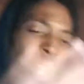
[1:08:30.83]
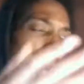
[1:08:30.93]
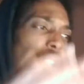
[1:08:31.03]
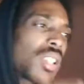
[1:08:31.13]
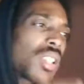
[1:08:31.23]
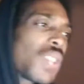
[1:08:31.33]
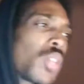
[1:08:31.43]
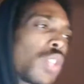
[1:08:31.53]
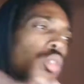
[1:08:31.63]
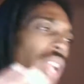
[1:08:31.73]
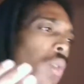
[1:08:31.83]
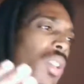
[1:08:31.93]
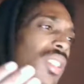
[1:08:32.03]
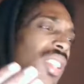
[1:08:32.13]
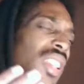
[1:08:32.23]
at 160. We'll do it at
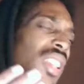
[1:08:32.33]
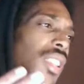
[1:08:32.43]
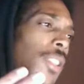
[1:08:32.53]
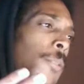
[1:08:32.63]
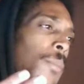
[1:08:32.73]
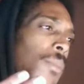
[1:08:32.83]
160.